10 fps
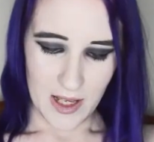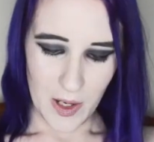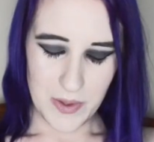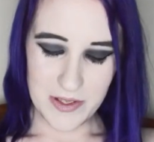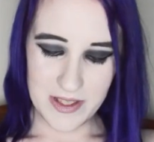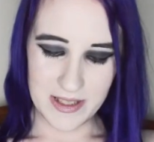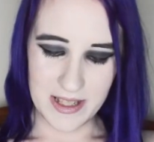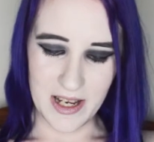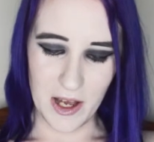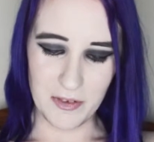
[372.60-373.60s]
Amusingly
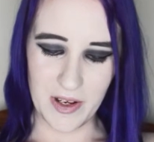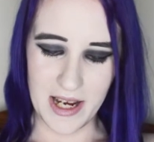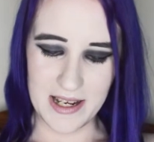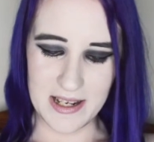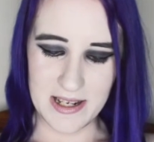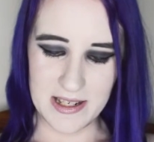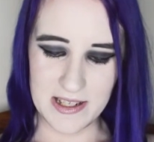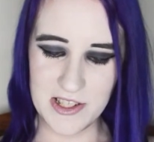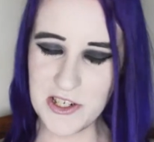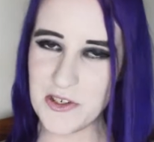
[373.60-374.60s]
enough, I
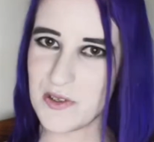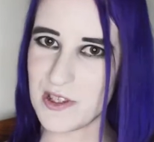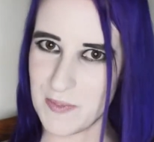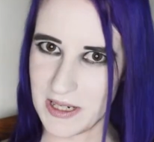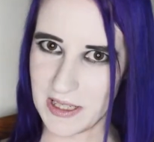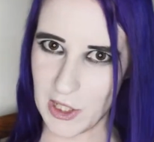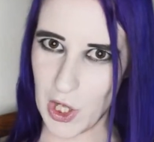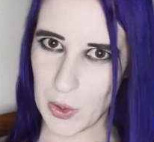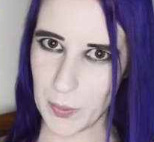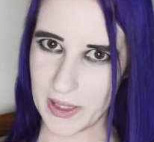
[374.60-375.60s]
continued spinning the
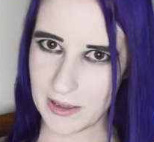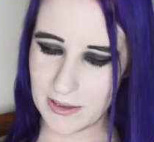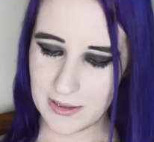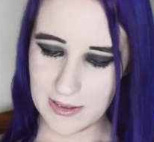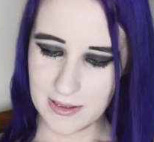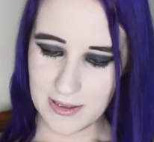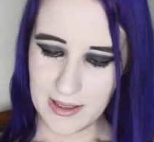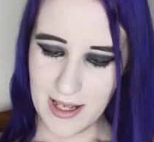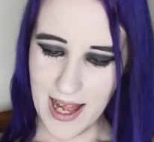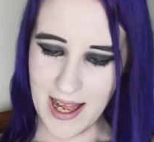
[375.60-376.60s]
color wheel
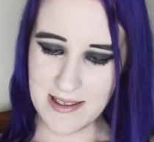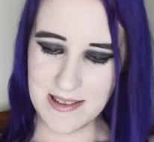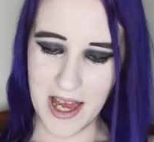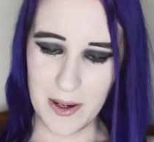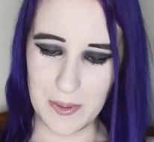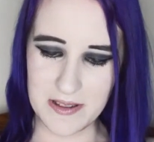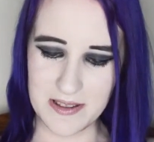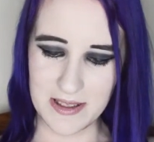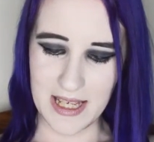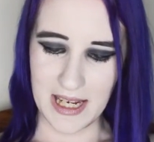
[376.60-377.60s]
as I
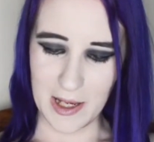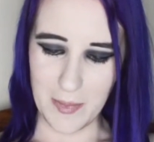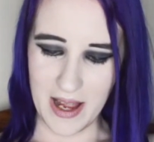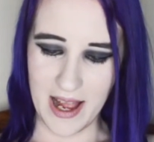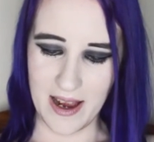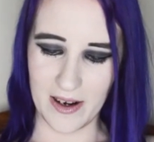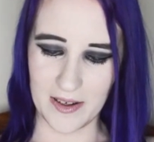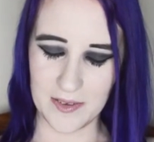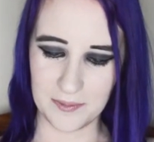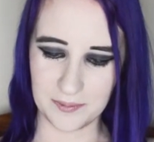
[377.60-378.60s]
was killing my
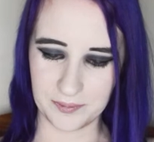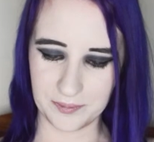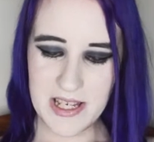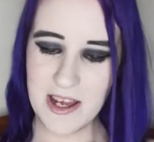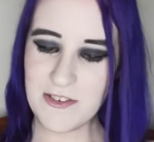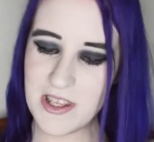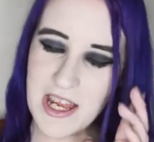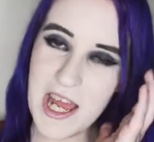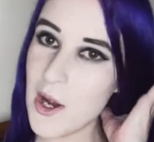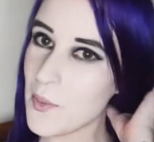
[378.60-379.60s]
hair. After
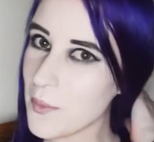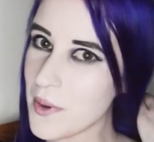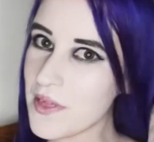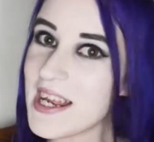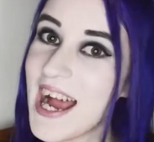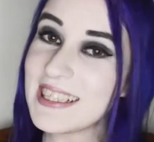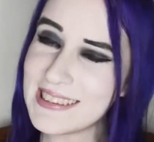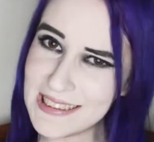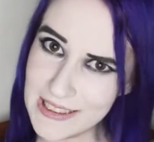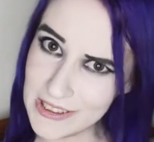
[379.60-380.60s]
that, I went with an
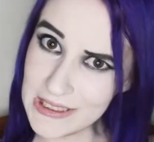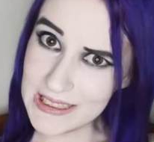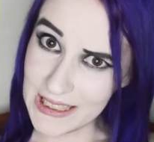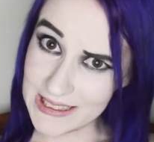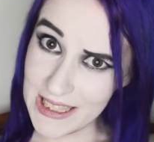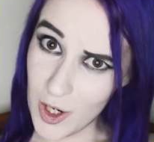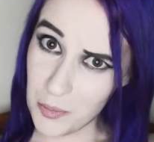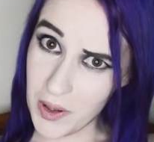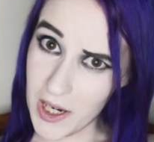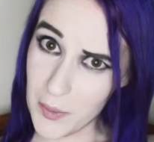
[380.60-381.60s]
accidental sunset
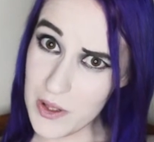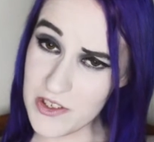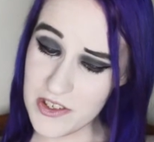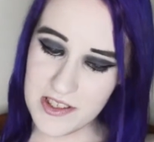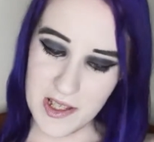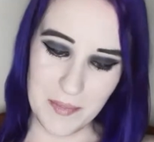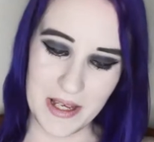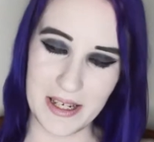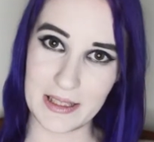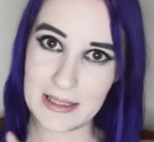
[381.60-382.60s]
ombre, which looks
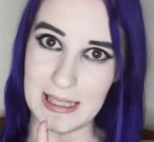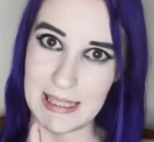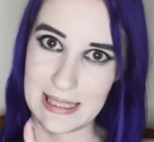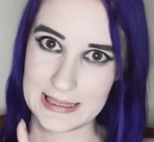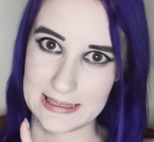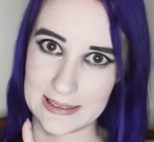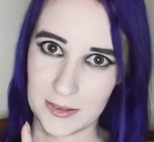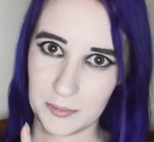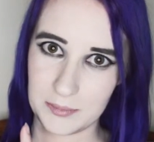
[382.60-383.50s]
something like this.